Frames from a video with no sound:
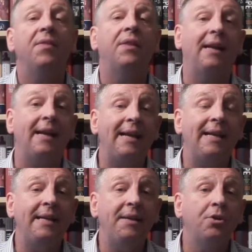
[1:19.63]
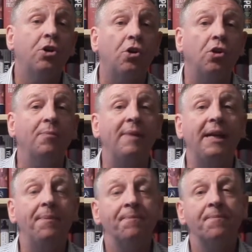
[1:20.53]
The lady called
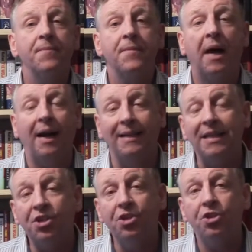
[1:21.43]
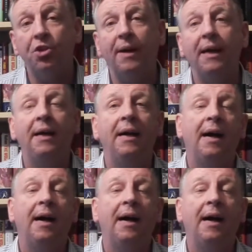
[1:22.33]
me, I listened to her,